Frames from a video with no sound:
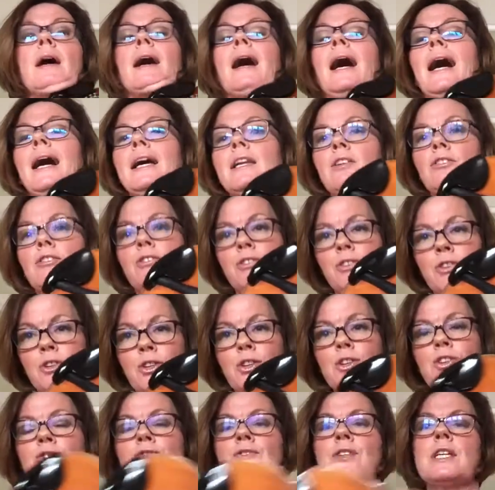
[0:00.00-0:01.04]
And a
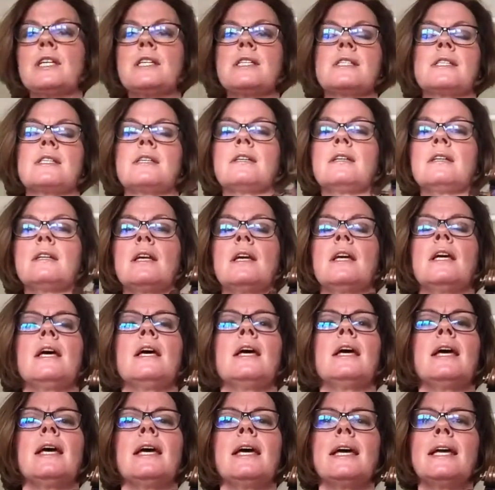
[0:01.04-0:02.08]
third reason
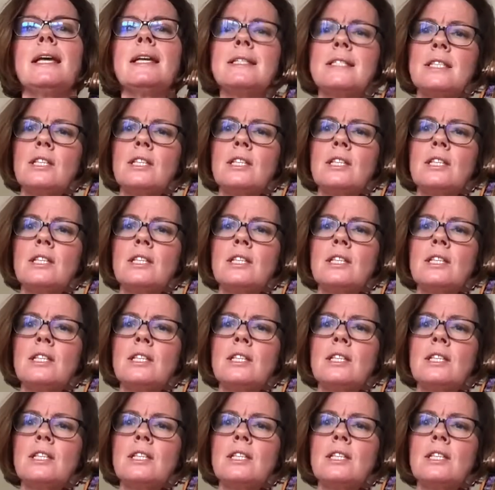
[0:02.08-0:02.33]
is